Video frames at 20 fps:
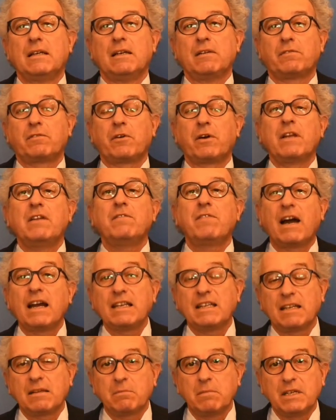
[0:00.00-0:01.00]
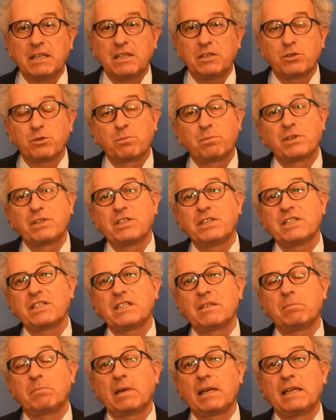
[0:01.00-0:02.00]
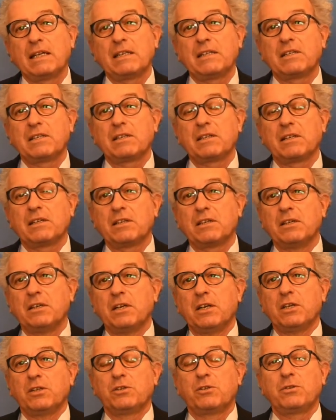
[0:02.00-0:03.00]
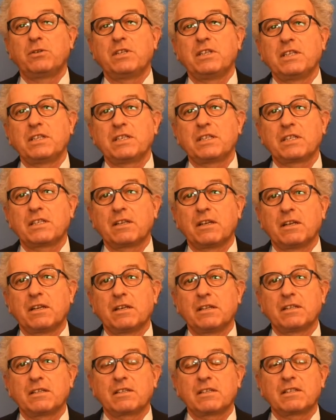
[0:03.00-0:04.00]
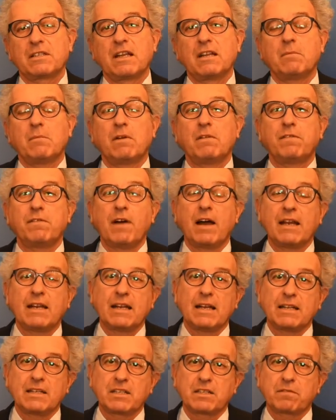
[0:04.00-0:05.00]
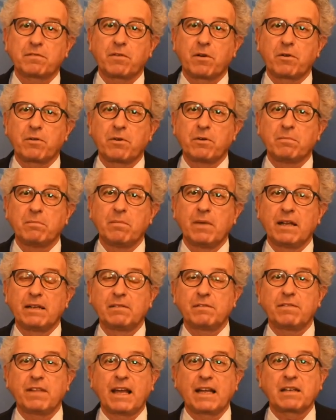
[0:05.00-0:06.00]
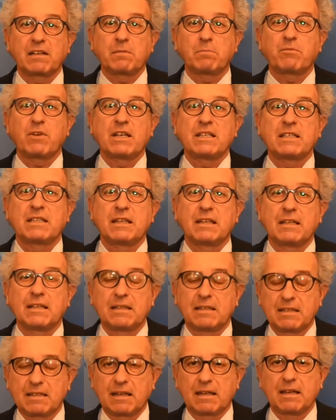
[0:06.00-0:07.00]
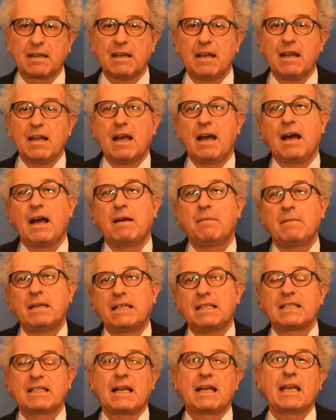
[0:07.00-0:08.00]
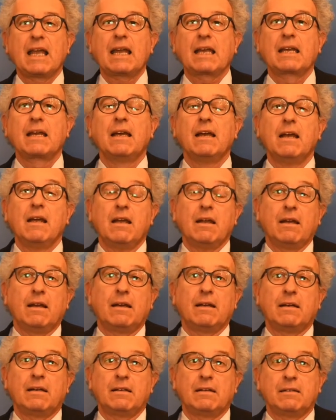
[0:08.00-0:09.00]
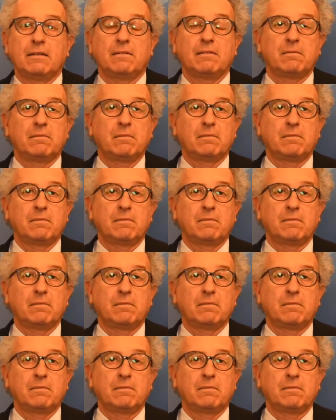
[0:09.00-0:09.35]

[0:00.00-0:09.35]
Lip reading: for inviting me to participate to this Sustainable Finance Forum, and thank the President Ahmed Sayegh. A